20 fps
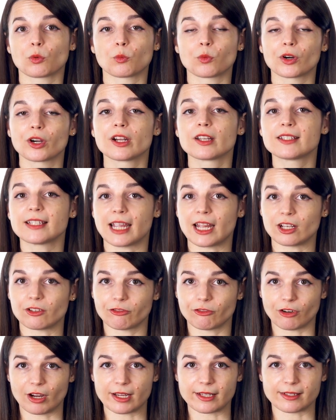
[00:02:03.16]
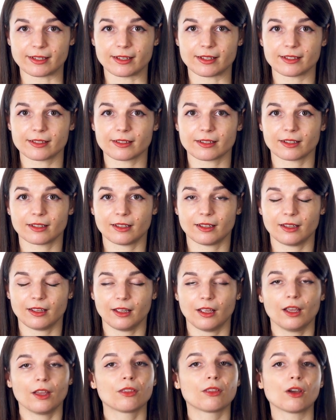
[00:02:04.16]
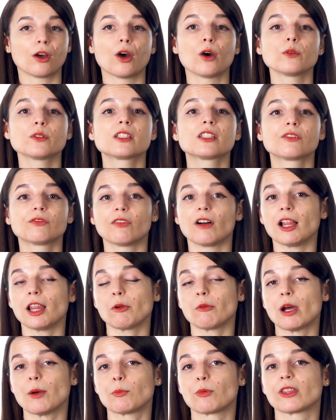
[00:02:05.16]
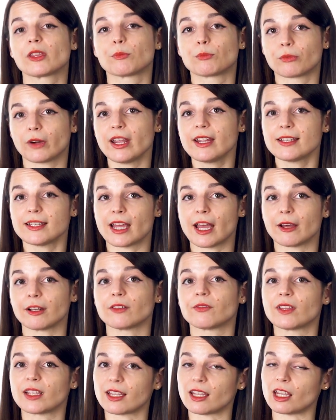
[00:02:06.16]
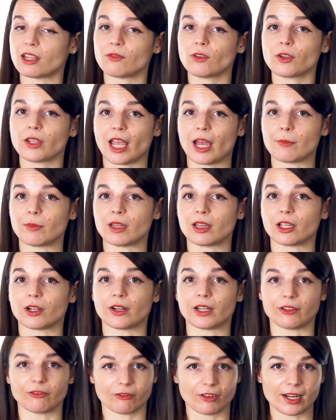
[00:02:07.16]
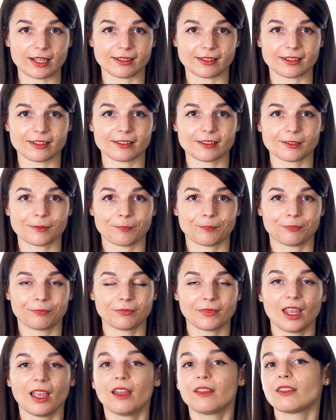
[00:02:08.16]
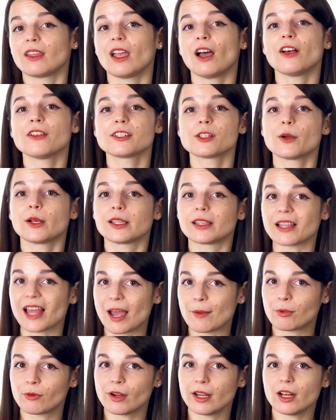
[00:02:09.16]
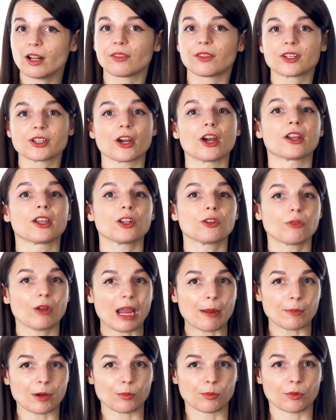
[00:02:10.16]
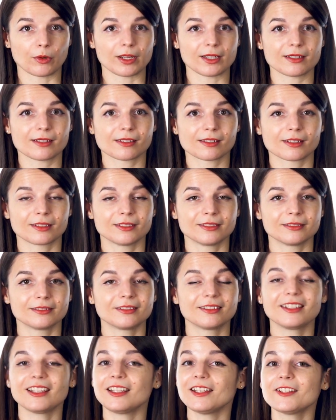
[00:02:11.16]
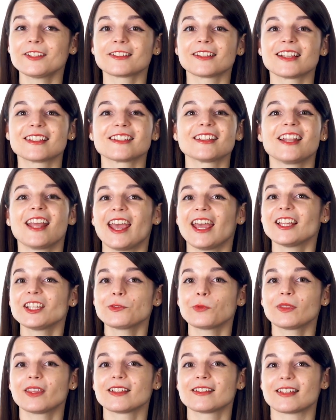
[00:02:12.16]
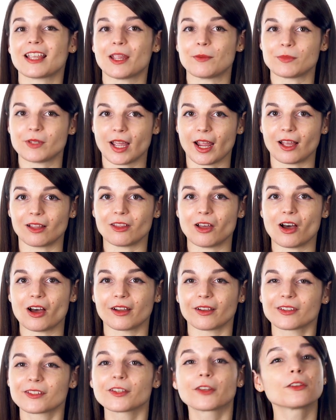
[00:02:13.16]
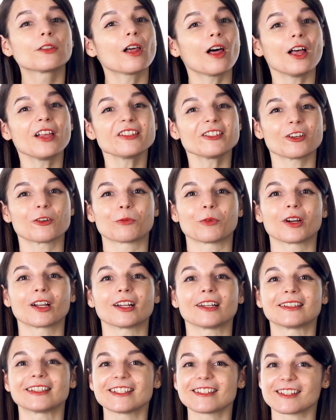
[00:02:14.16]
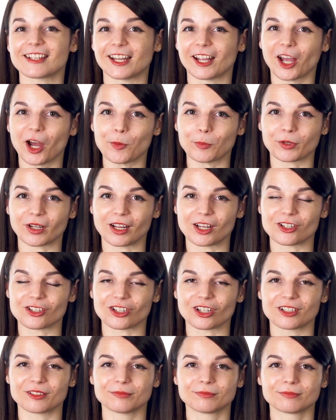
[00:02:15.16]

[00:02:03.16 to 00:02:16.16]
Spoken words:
words and phrases. The hosts follow up with a breakdown of the key vocabulary and phrases. They also elaborate on the target grammar points. Each lesson ends with the same dialogue, so you'll also work on listening comprehension.